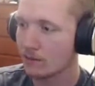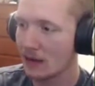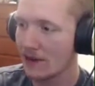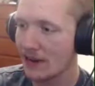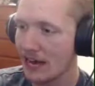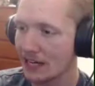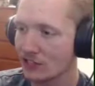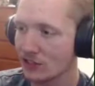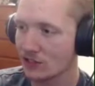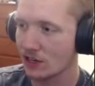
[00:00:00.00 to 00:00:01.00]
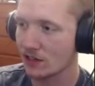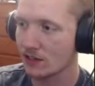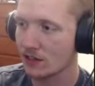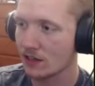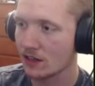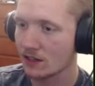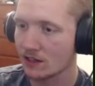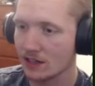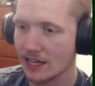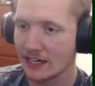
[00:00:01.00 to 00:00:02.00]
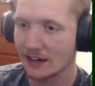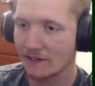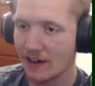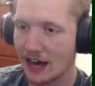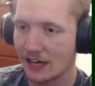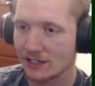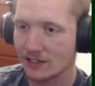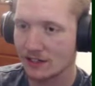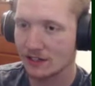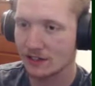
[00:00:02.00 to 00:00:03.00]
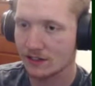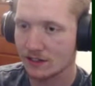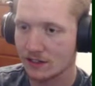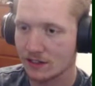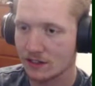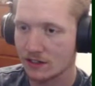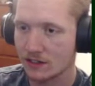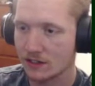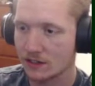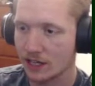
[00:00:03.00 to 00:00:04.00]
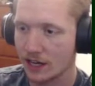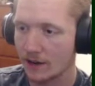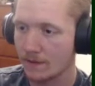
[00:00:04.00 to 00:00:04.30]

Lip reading: My reactions are lightning fast. Okay.